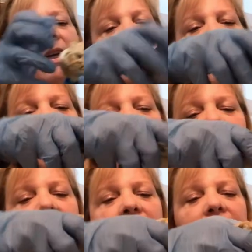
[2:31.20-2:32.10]

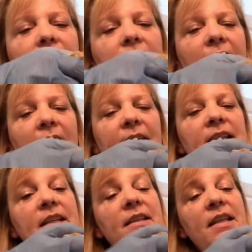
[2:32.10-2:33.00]
carefully. And
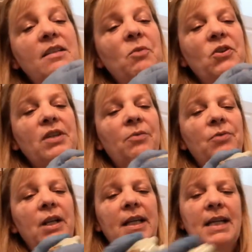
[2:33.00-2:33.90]
th these molds are
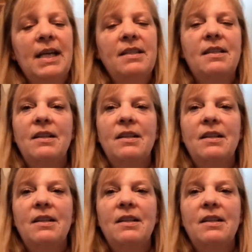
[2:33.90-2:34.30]
really nice.